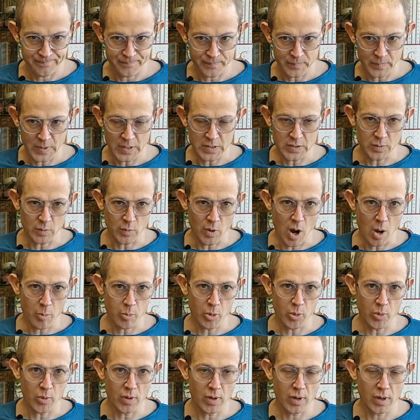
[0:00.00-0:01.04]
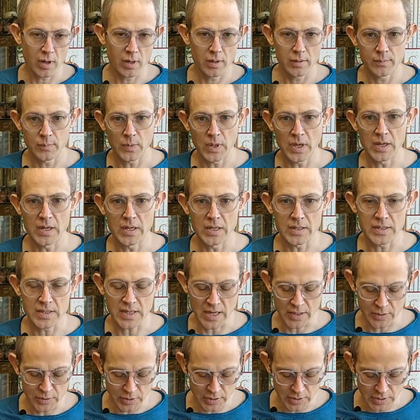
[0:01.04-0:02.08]
It's a raw pour, and it
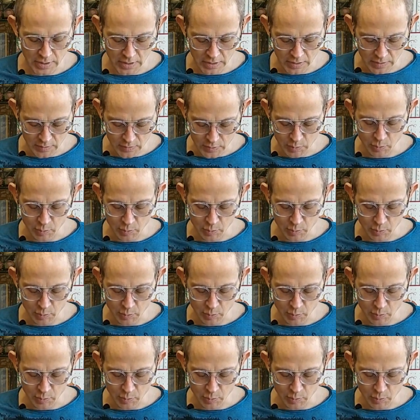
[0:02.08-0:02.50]
was